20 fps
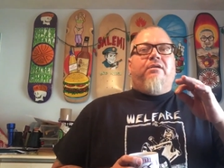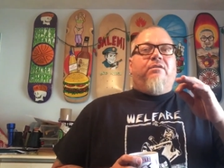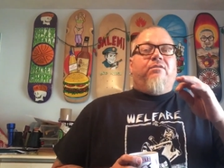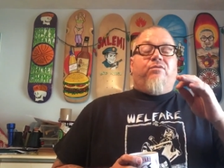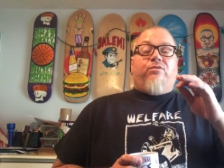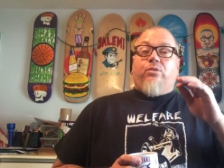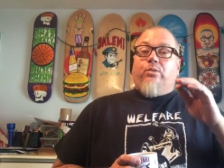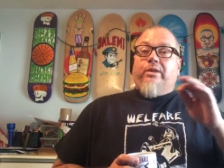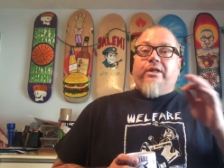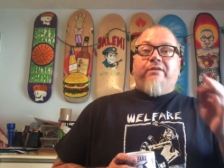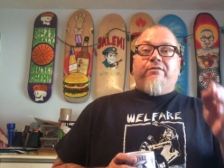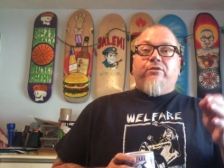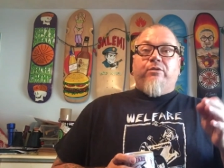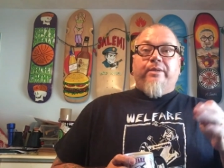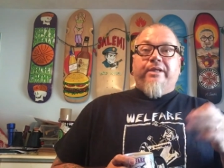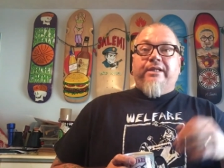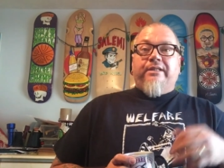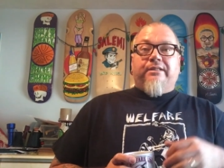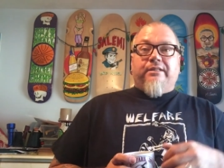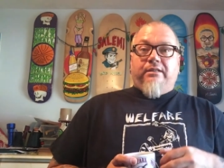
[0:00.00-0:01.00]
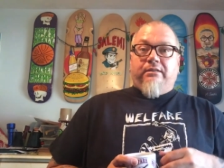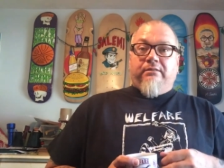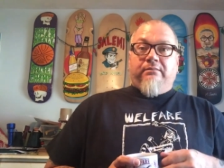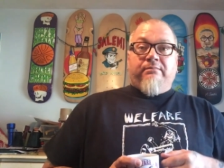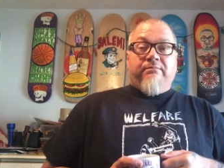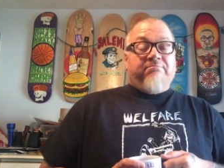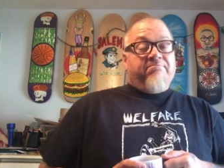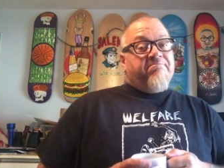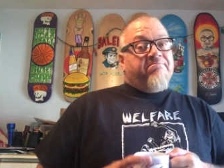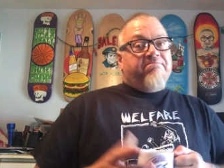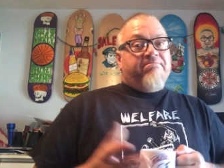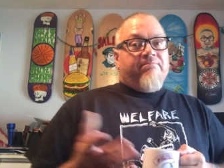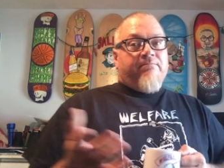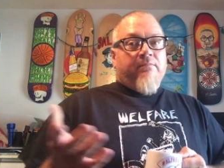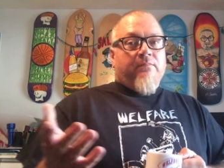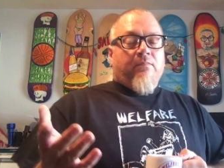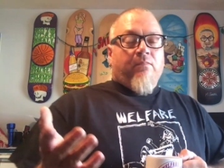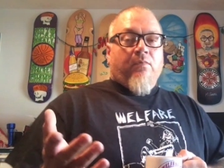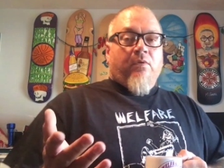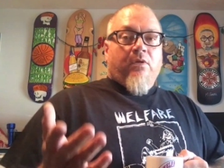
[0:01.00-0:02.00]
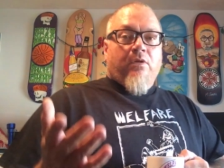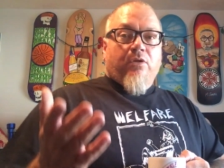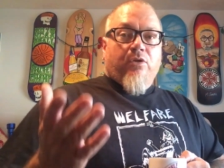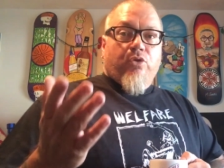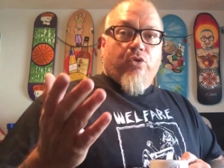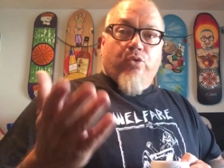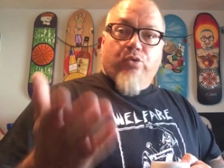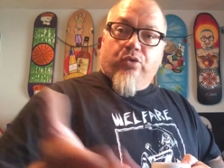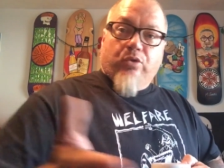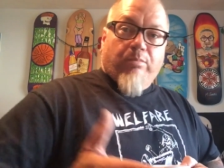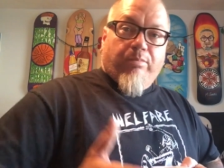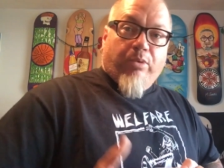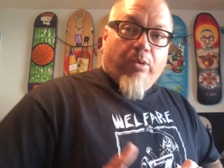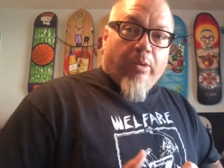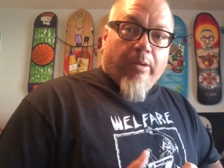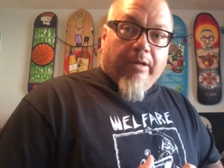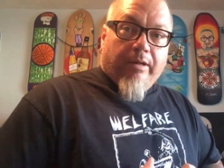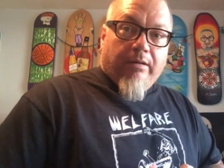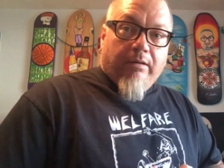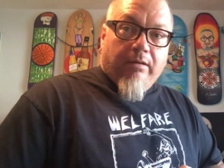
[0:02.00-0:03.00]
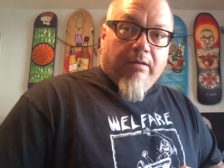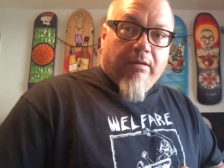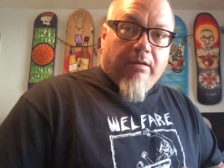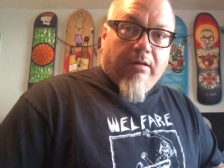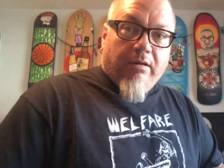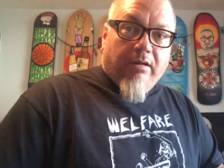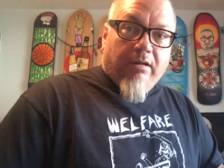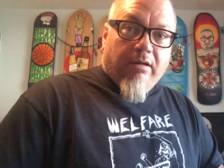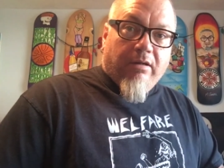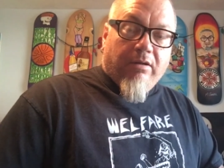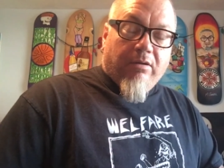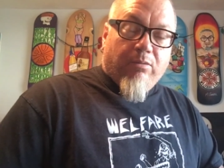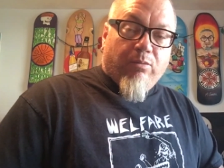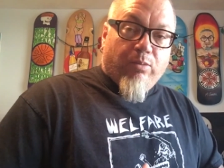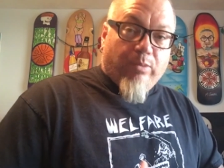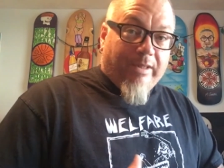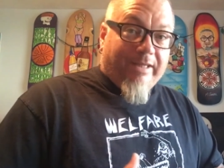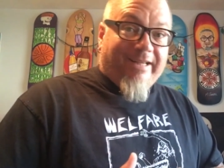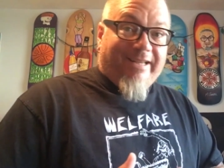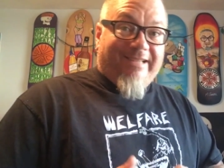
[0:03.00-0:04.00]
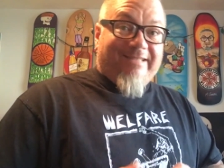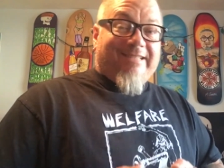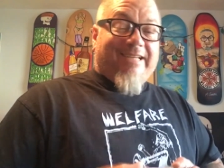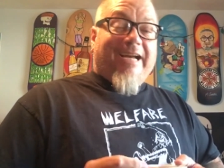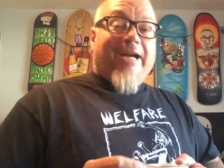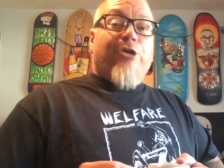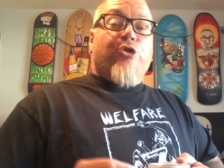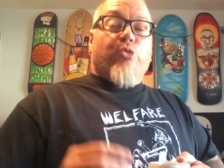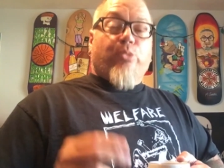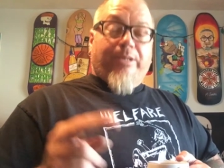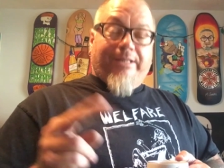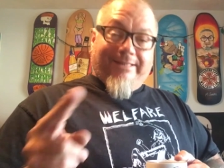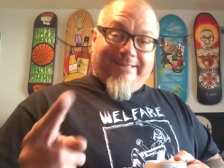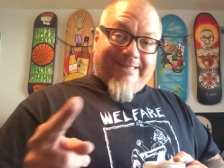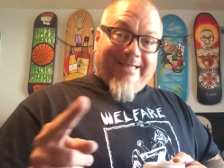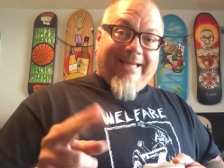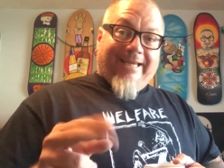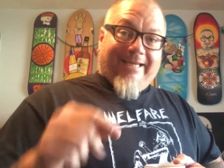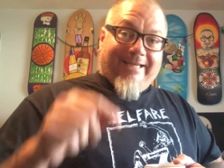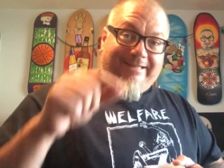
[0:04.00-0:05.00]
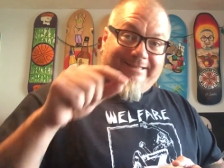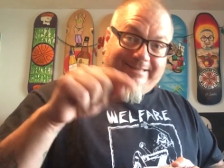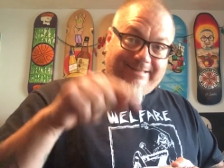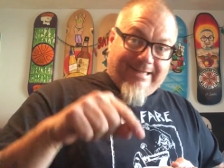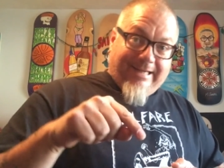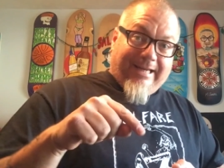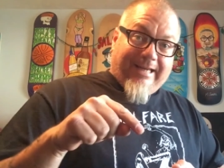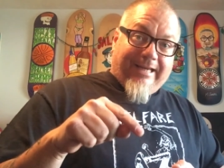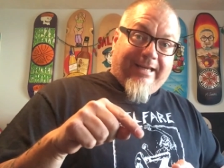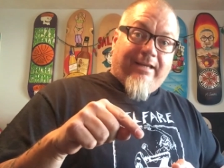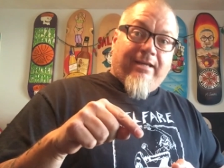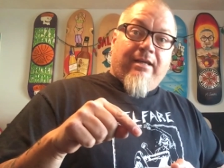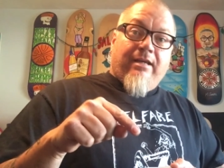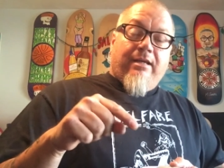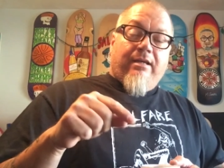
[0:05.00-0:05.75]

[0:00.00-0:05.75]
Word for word: for whatever reason you support what he is actually saying today